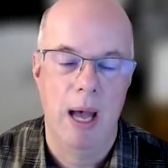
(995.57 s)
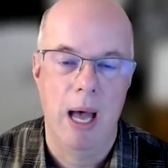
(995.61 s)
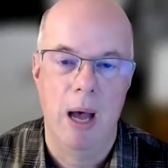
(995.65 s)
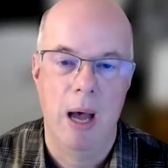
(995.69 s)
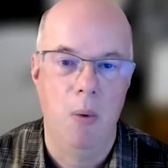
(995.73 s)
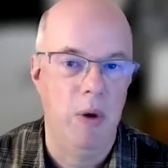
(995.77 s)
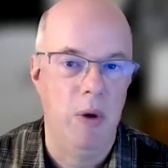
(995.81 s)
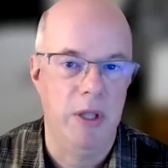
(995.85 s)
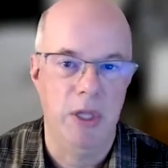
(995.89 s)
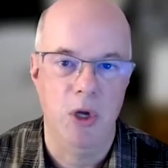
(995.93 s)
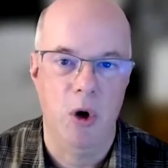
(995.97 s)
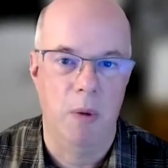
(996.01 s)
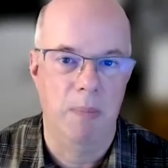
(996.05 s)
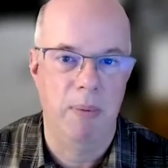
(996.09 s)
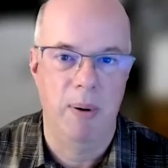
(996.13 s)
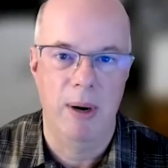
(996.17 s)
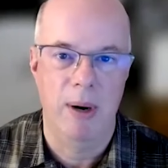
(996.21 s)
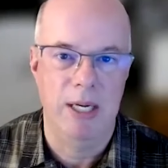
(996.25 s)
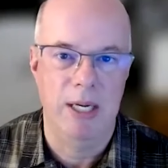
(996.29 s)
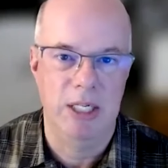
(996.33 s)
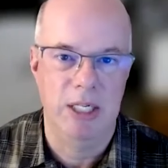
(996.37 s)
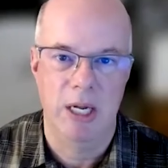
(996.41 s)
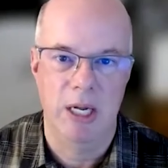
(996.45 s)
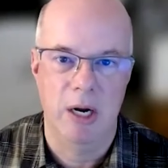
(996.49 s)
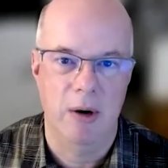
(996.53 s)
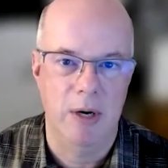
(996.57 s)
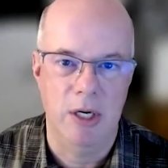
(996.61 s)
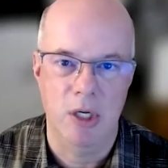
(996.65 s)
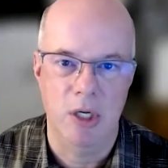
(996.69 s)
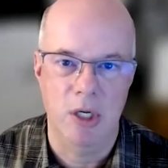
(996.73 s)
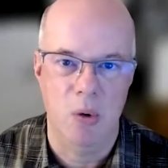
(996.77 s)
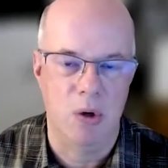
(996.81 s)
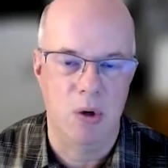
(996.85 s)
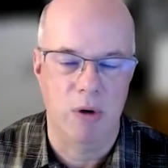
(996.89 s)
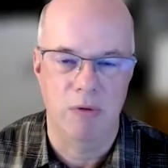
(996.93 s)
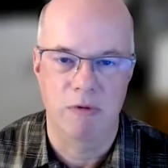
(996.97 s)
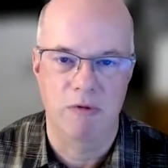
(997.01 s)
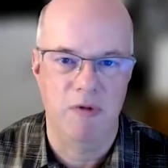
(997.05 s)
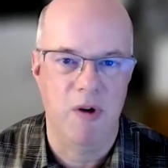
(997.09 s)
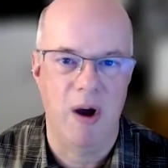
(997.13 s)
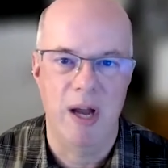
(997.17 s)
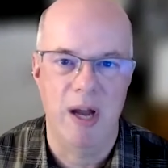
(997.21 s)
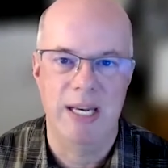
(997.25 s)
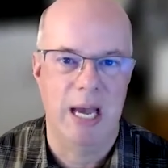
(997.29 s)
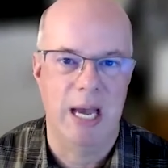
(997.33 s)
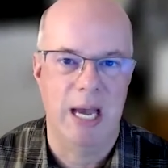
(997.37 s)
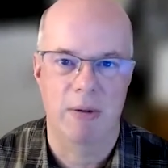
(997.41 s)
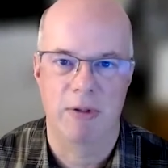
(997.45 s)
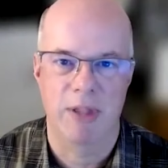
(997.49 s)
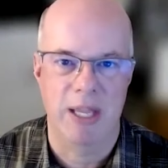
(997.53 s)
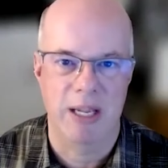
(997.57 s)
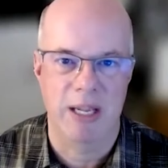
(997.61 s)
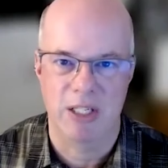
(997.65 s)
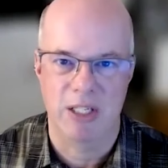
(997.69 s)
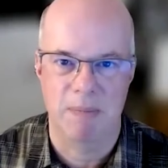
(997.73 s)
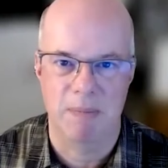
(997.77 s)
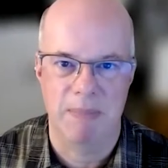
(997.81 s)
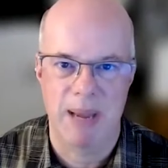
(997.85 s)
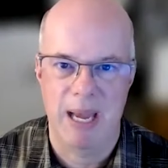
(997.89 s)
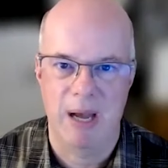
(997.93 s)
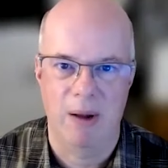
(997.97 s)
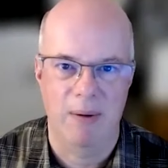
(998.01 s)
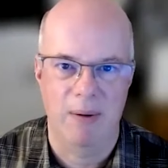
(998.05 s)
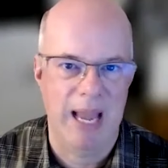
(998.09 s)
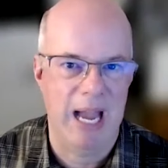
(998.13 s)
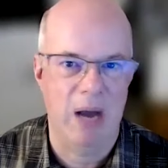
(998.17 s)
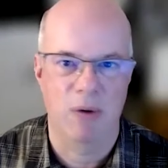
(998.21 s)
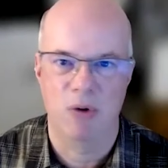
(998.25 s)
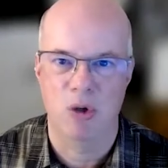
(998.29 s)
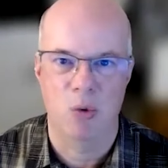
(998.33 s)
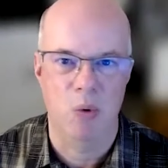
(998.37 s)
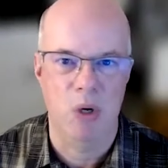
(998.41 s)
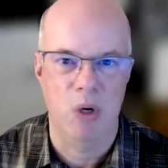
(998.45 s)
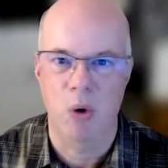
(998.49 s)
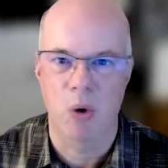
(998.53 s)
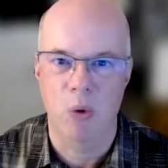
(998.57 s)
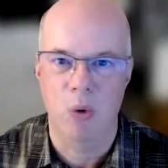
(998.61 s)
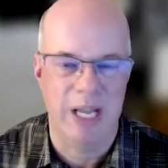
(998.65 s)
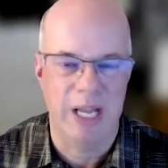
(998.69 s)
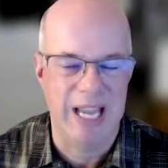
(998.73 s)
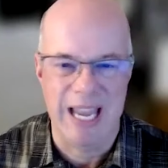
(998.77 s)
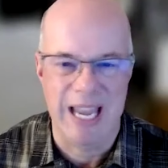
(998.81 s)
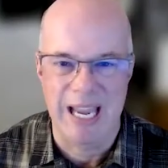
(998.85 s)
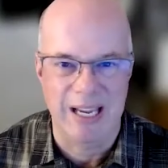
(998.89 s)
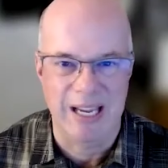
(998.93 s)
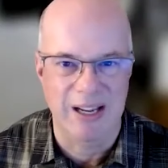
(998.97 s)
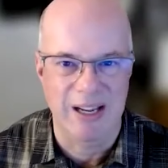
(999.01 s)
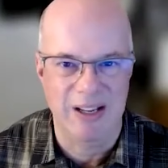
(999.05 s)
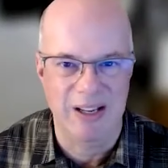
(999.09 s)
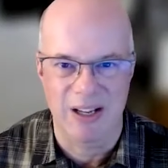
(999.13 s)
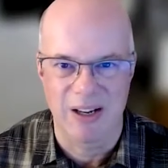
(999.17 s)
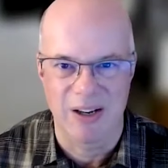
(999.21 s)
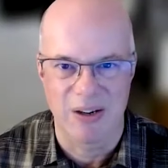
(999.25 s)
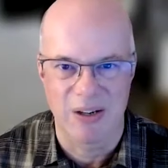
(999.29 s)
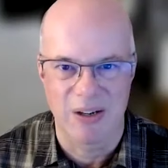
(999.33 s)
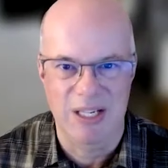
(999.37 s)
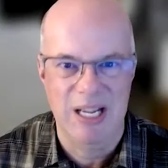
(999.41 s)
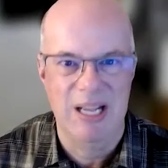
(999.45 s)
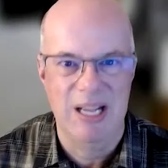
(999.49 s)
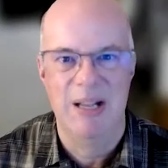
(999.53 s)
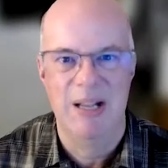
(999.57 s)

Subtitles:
with your printer, and you can find out things about how to reorder ink and